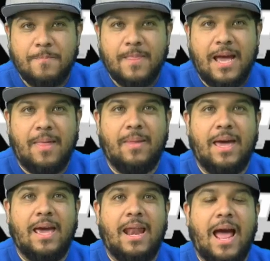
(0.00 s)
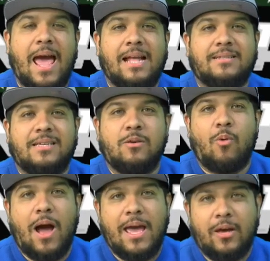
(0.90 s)
And then I had
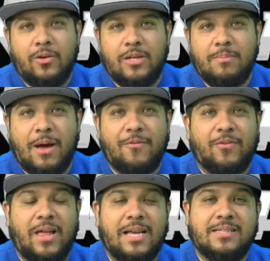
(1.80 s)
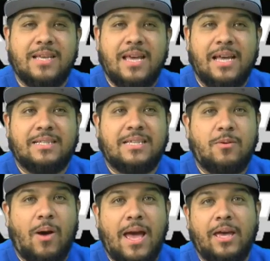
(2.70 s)
T.Y. Hilton in my flex, and
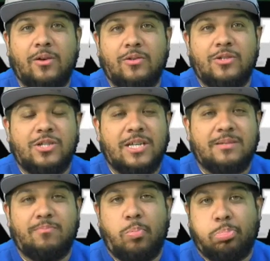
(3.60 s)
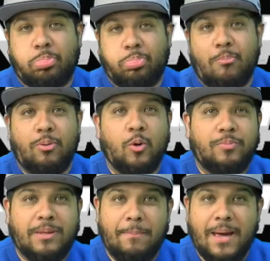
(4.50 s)
T.Y. Hilton just
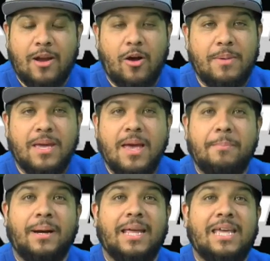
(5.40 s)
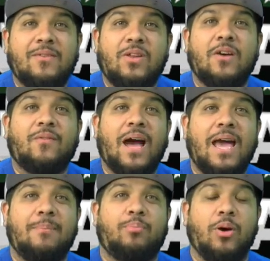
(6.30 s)
pooped the bet on me. But even if I
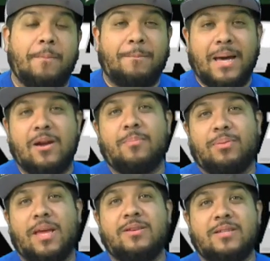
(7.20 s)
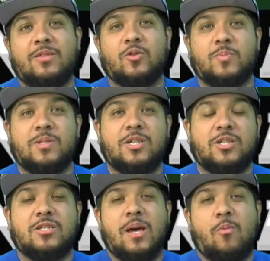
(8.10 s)
had put better players in those
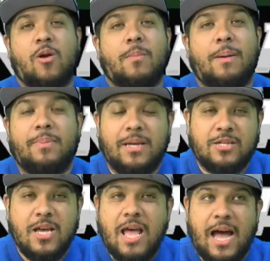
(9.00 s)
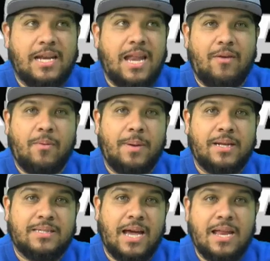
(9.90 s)
positions that were on my bench, I didn't have a
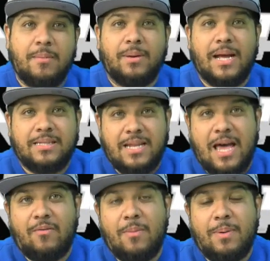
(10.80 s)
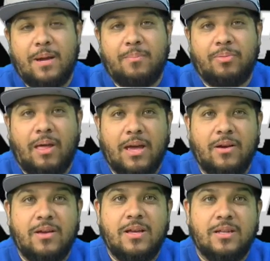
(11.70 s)
better tight end, but I did have a better
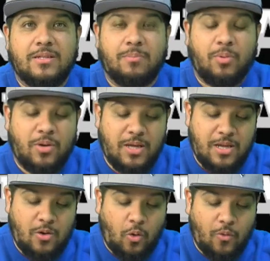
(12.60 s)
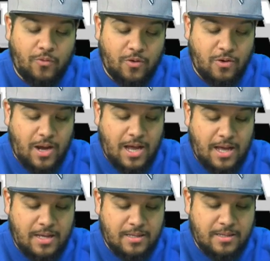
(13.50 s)
player to put in over